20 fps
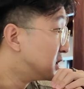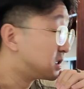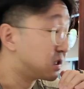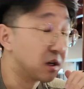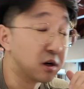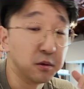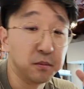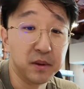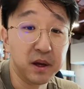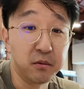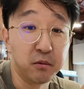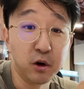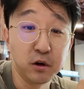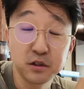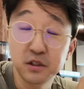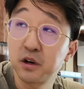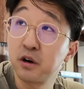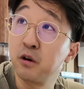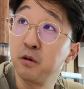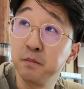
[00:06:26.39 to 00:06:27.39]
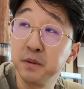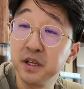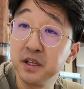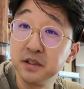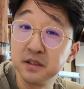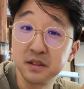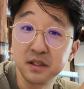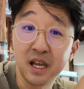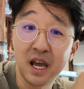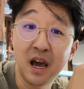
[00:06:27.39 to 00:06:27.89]
So they roast their own
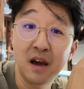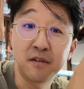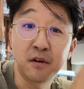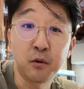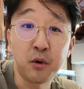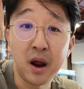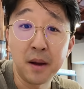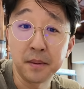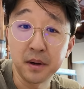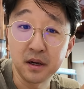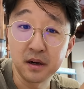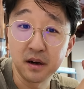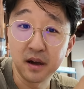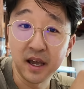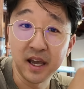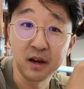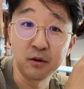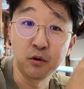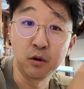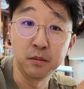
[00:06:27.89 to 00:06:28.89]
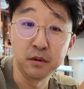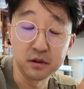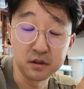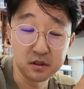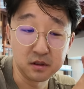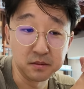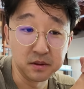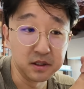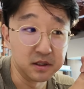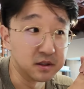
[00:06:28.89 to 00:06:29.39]
beans. They have Arabica and
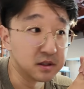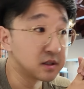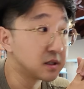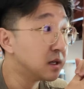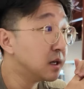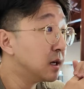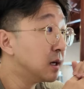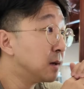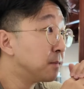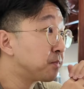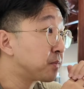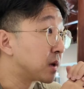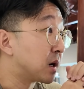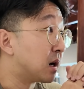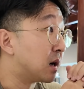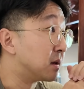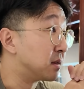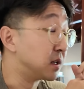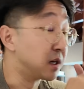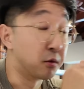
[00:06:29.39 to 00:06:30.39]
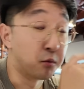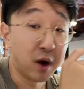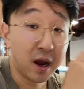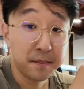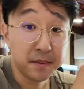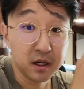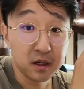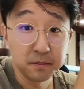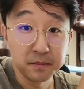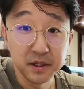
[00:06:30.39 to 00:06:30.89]
Robusta beans. Uh, the
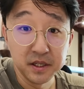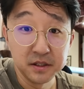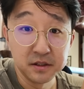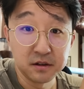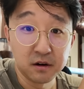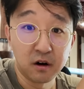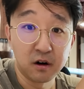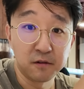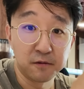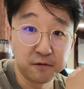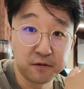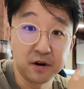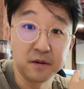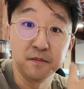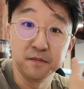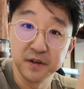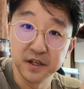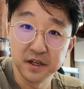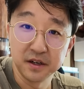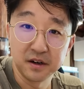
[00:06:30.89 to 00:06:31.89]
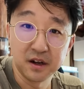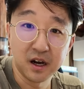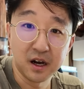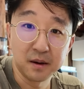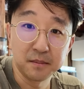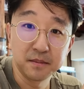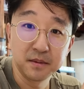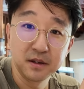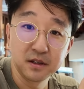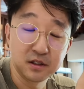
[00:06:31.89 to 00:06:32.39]
Arabica beans are from
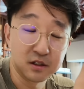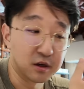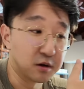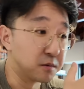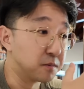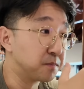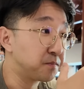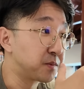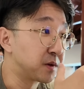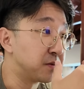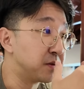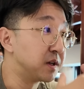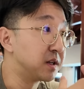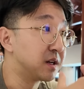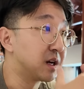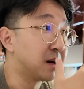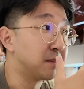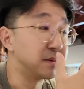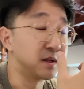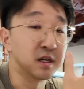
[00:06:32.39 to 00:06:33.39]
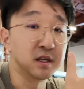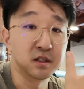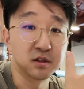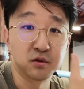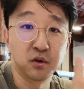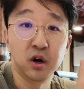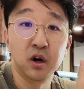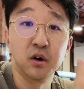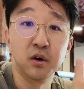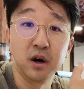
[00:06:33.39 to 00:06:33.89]
Vietnam. So Vietnam does
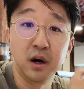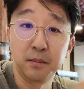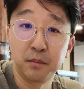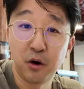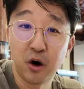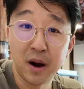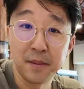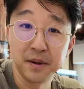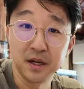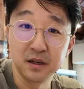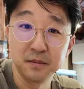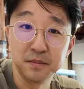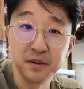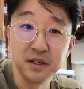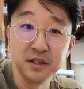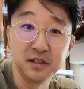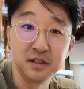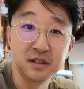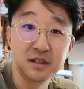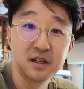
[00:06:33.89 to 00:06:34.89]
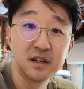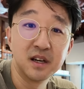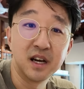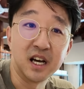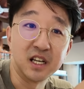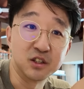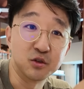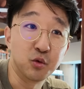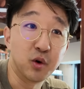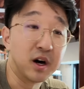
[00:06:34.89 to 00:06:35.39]
grow Arabica beans
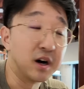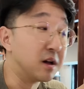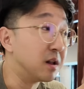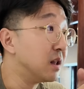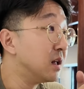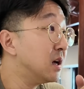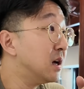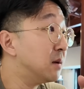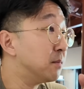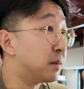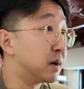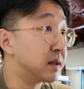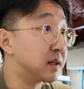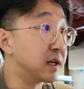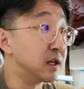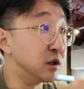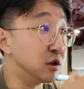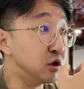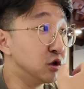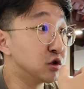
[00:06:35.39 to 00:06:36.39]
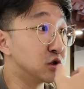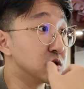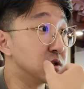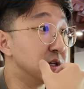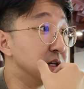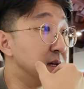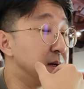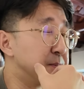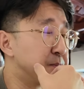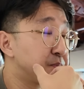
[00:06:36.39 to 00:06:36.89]
as well, but they
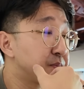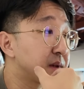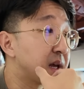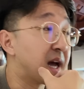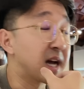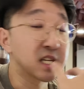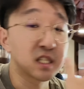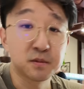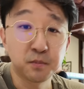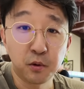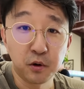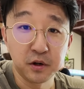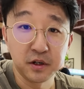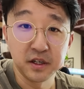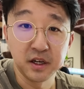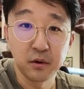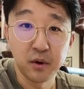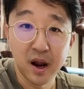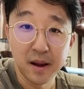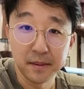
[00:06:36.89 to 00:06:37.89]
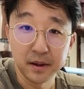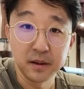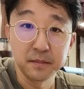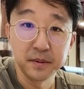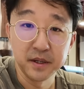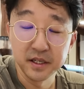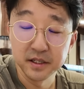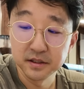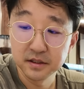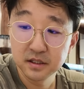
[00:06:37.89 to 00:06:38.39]
usually export the
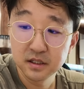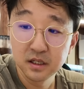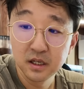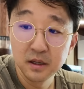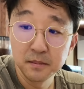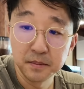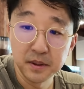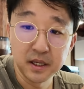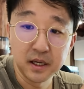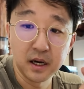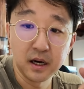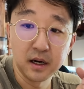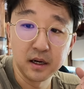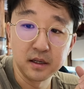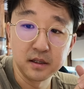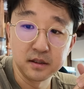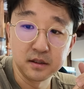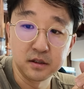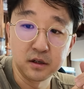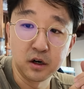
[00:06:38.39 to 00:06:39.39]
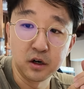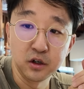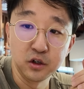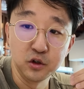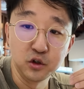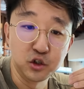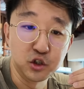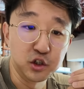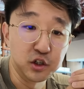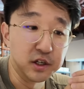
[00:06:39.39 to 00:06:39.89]
Arabica beans because they're
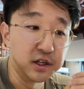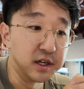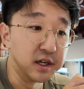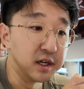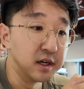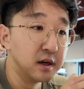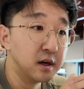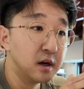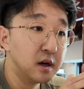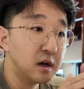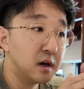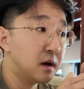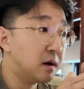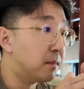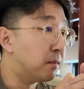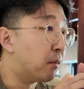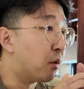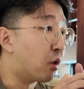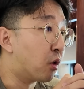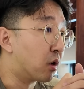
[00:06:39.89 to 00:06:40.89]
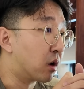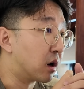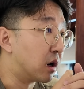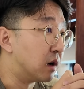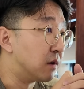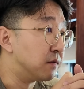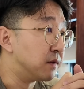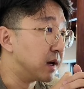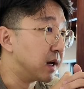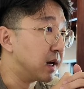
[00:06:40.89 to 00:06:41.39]
usually more
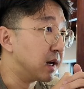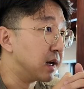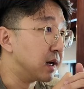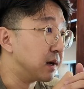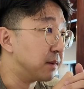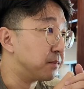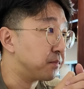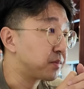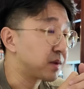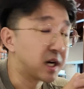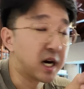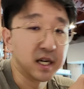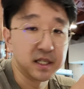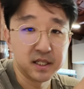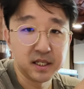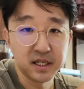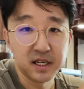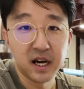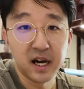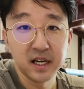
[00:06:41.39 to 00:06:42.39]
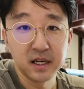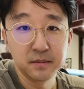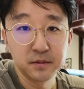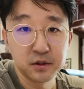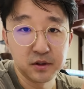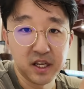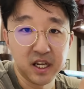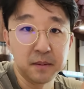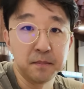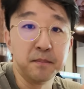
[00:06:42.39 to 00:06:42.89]
of a high ticket item
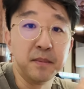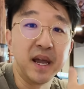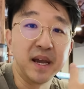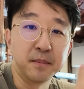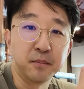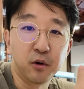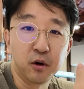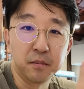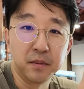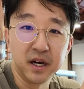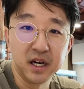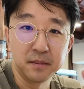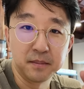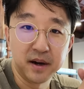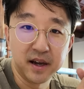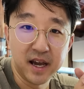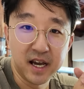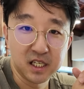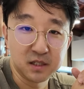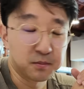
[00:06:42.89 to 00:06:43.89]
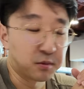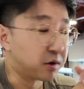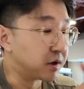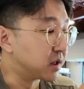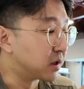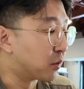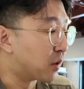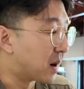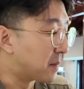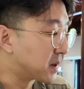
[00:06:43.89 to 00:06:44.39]
so they can make more money by
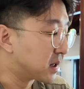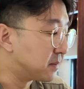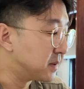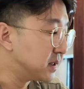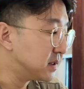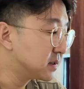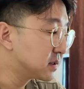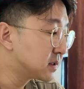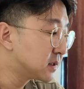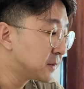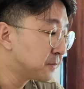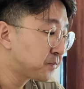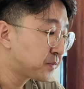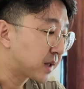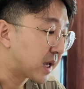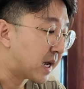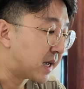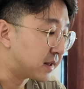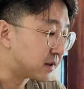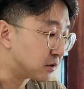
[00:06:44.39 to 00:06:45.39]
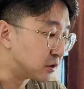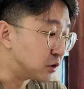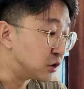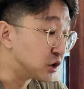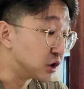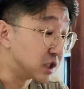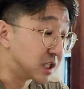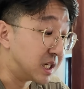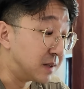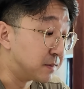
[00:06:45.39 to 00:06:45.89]
exporting their Arabica beans. And they'll
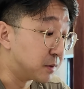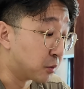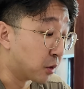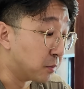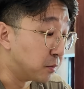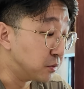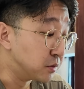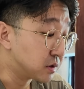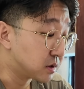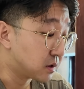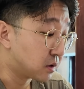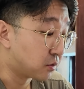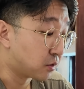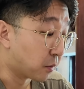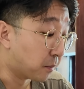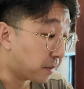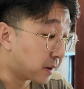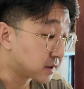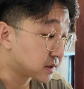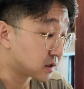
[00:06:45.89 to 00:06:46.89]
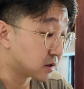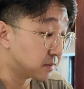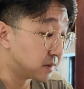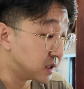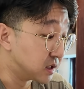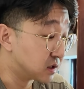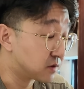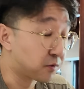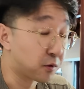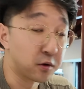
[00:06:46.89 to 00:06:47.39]
usually keep the Robusta
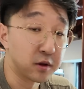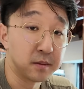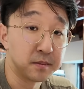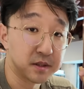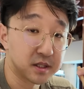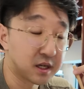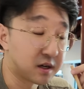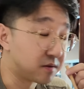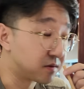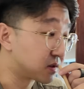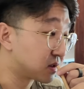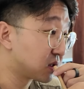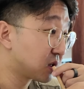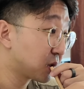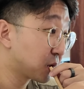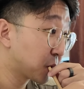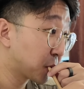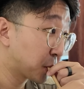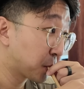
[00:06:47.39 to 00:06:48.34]
beans for themselves.